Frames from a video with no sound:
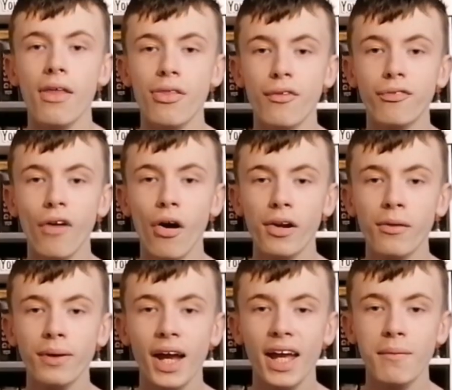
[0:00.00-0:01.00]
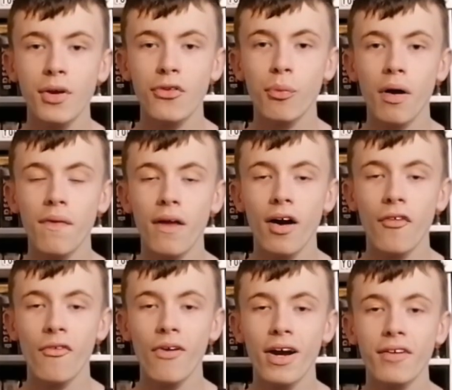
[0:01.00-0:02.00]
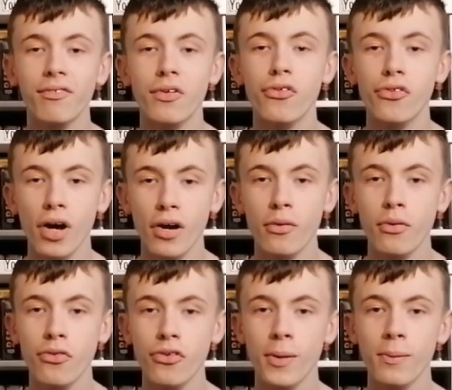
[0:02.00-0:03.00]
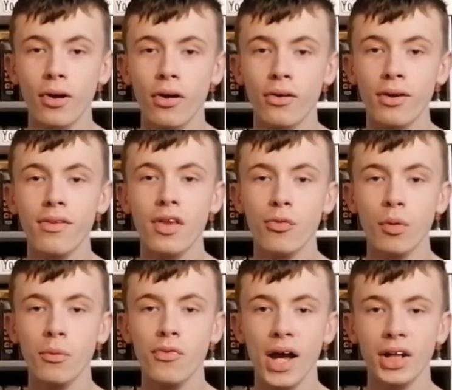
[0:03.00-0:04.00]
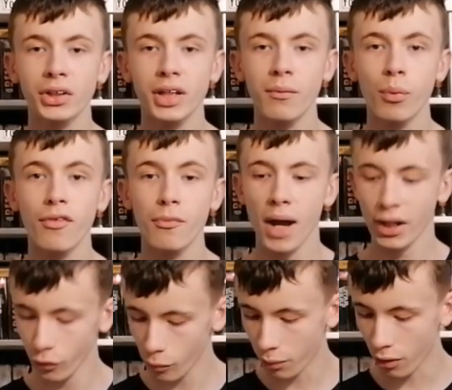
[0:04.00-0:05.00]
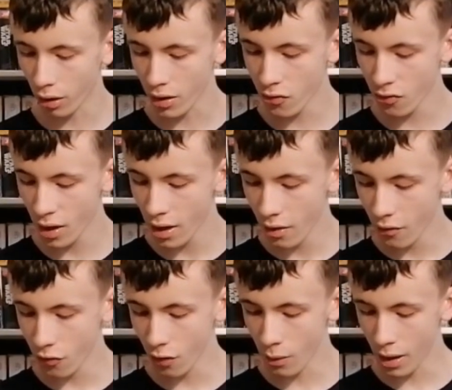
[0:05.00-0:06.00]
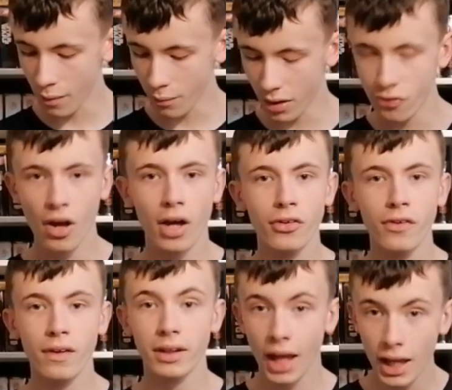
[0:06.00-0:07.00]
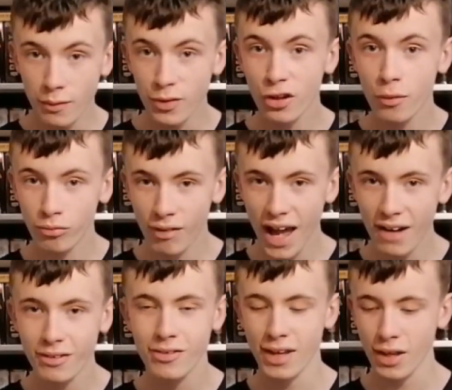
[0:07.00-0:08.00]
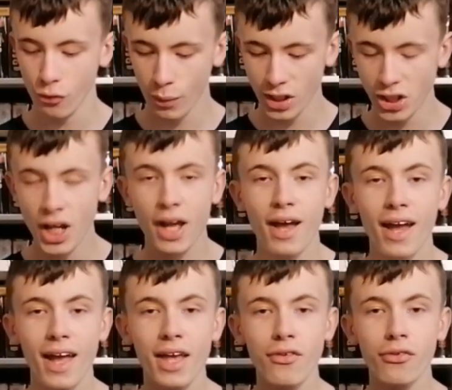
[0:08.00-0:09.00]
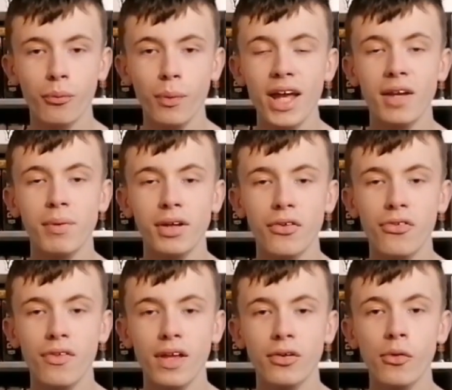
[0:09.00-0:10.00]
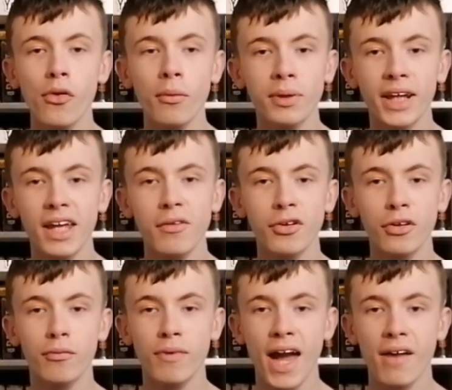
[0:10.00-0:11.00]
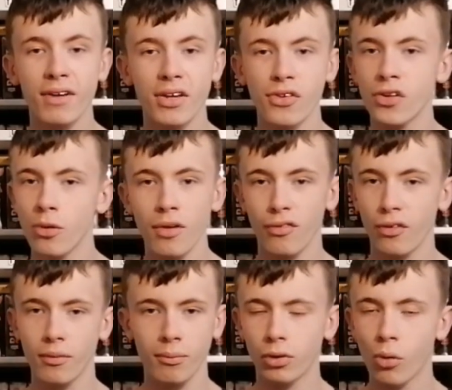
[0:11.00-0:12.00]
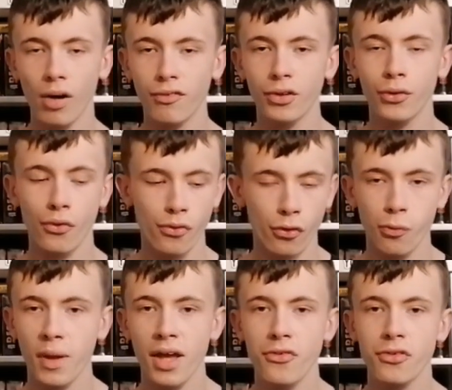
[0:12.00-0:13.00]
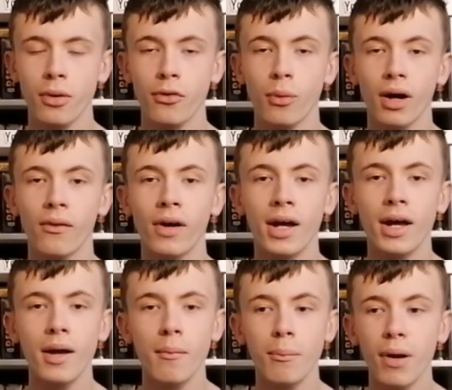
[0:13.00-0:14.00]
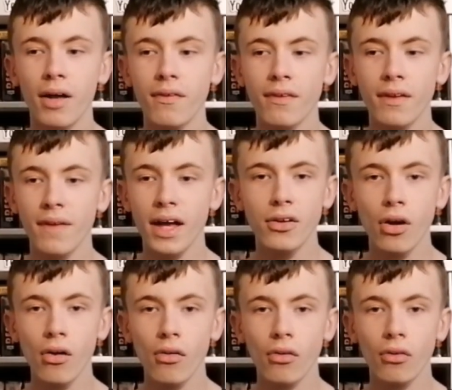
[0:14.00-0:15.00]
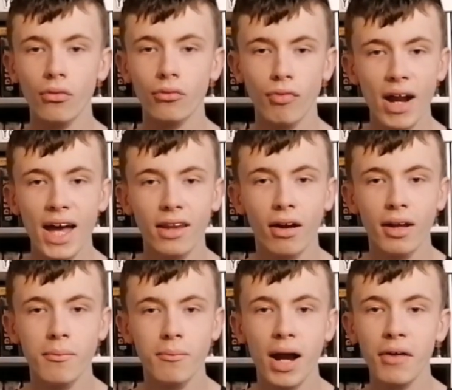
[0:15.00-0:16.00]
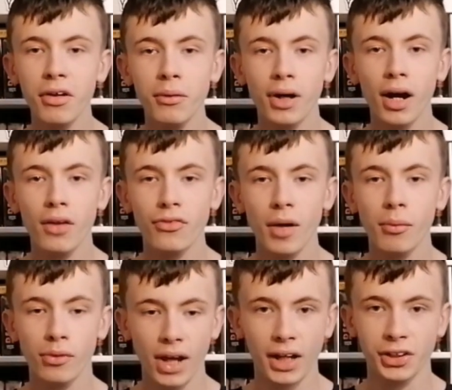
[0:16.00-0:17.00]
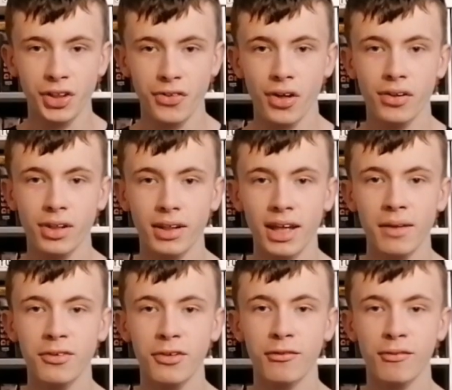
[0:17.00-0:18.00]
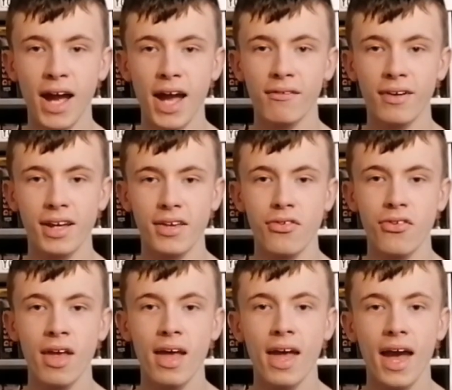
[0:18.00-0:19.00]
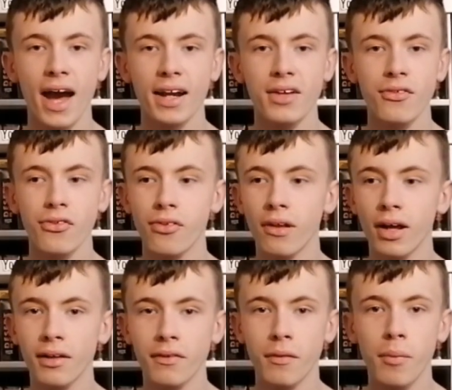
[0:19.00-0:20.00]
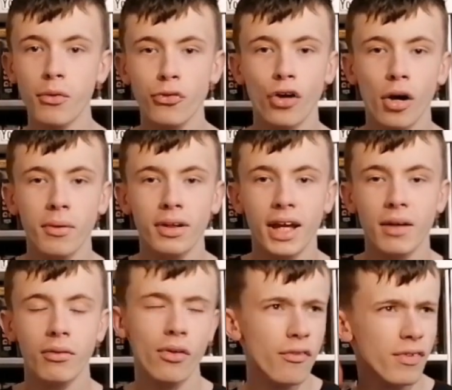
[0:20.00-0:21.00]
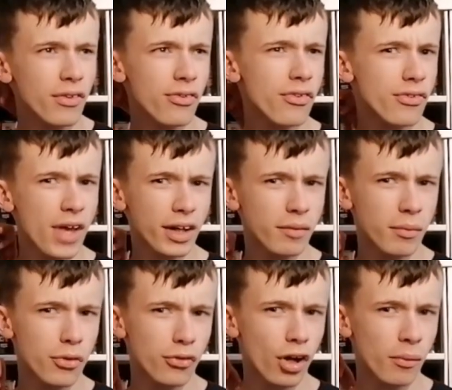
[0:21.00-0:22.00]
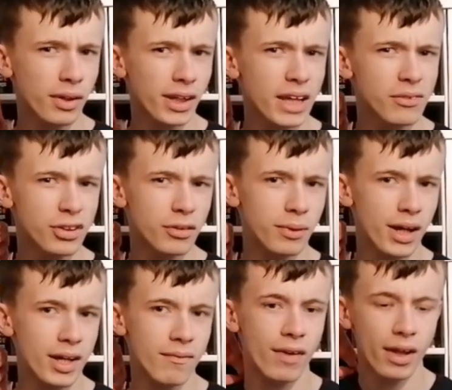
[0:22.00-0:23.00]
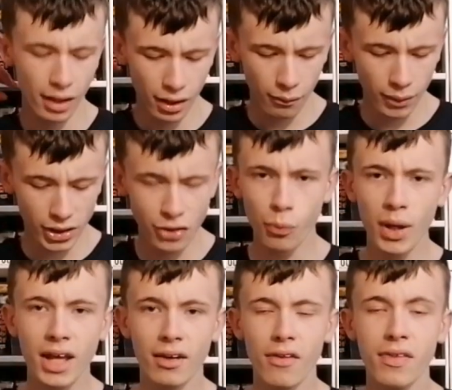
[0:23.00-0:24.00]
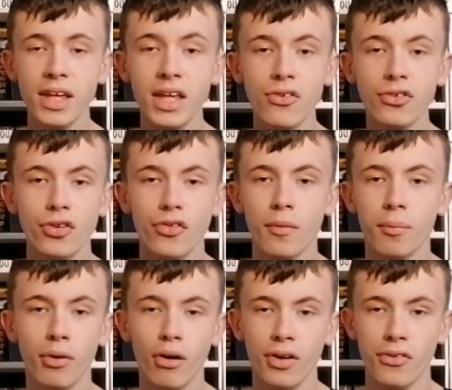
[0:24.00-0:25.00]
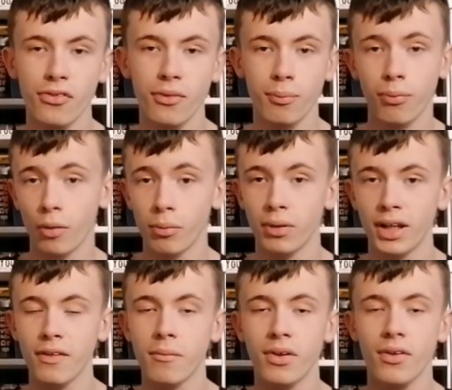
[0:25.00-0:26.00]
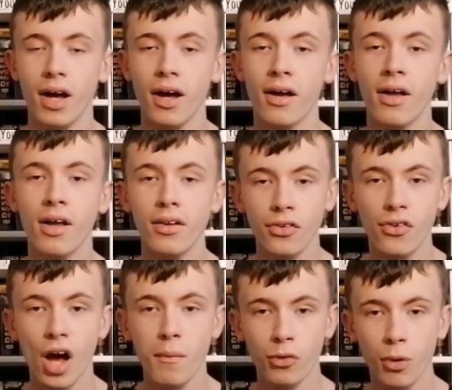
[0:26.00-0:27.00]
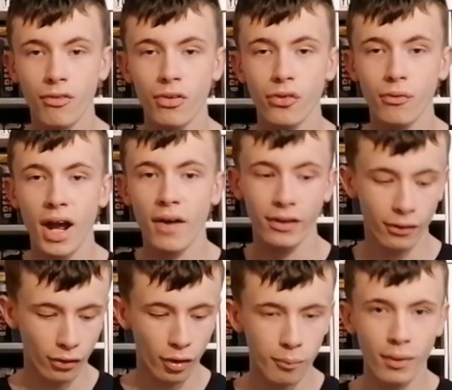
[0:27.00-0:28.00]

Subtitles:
And the final game is one that I've wanted for so, so long. This one was actually with manual price, so it's under the GameCube rarities, which is weird because they call them GameCube rarities. They do it for quite a few consoles, PS2 as well, but they're not rare. Like Mario Kart Double Dash is under GameCube rarities, and it's like the most common game. I think it's the second most common GameCube game, which is weird. I think it's just the price probably that determines whether it's a rarity or not.